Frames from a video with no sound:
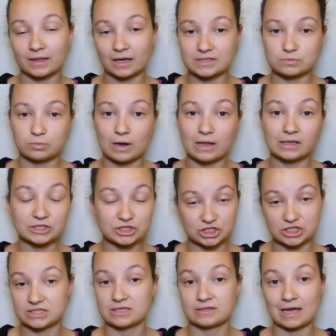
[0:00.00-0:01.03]
as well, and
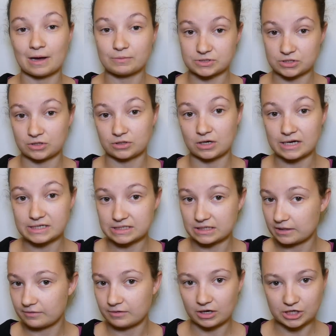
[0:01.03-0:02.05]
she said that was a good
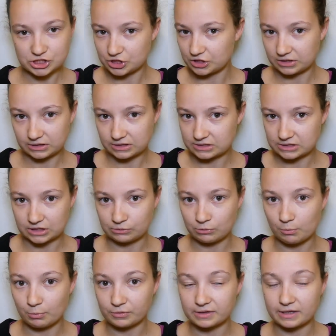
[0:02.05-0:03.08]
idea and I shouldn't continue
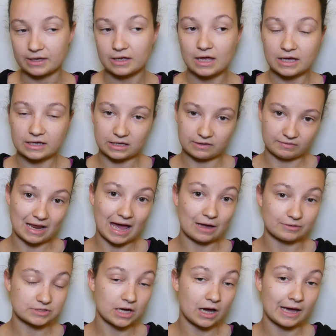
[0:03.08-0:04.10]
on with it given
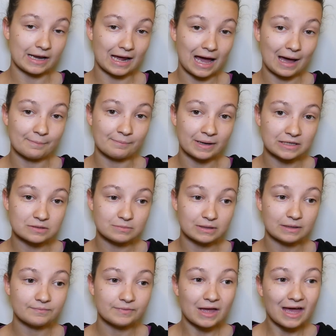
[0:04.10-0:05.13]
how tired it had made
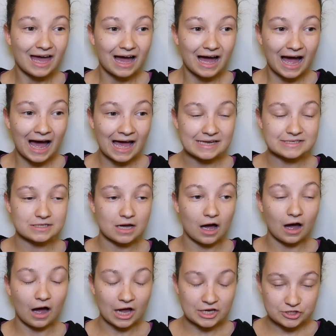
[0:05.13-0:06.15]
me. And
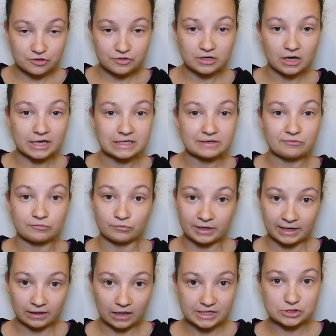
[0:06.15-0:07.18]
I don't think I'd even
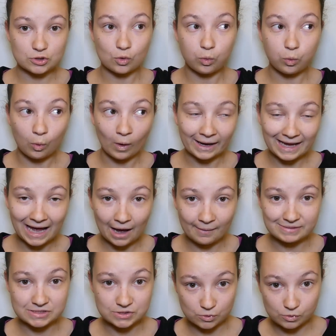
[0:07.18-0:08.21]
realised quite
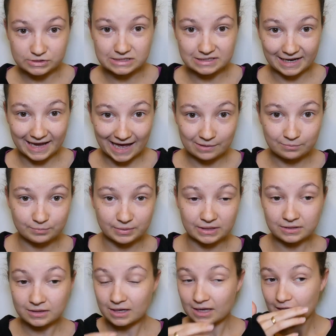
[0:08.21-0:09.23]
how exhausted I had
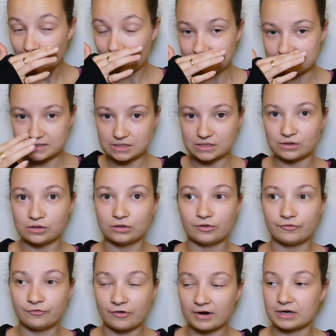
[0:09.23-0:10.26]
been until
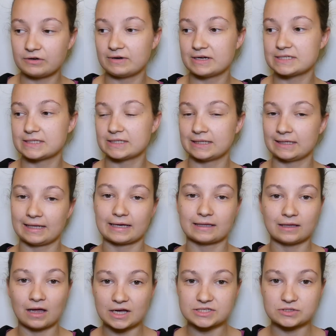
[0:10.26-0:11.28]
very recently.
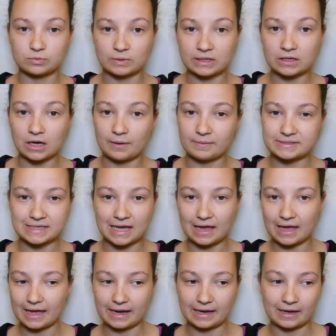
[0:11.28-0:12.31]
Like last week, I was
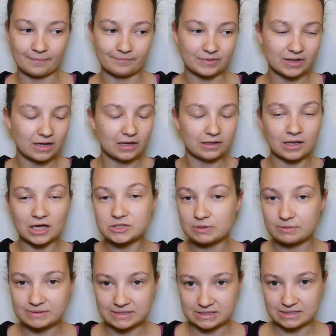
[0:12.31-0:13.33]
at a, last
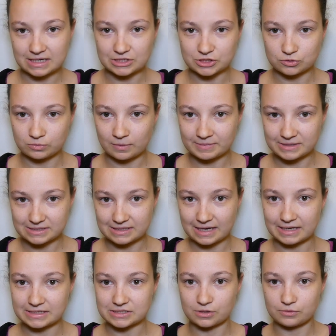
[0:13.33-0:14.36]
week was International Women's
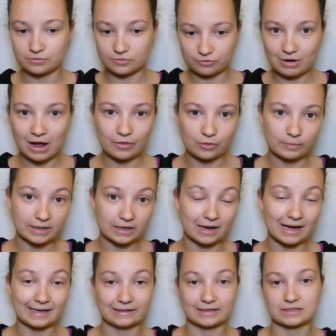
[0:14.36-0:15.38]
Day, so throughout the week I
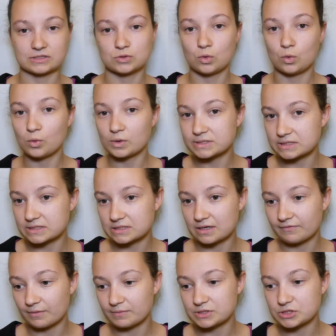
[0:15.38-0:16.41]
had like talks and
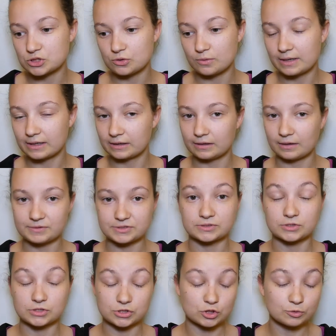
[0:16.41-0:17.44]
stuff I was doing, and I was
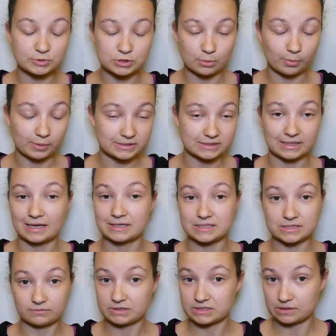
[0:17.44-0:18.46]
super busy,
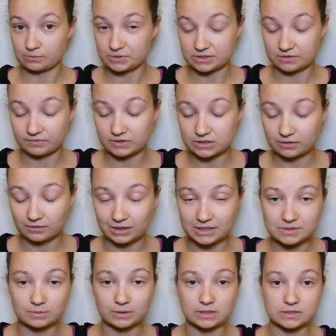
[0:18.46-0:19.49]
hence the reason there wasn't a video
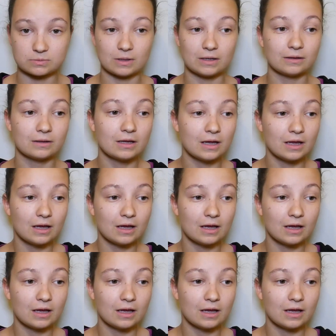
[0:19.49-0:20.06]
last week as well,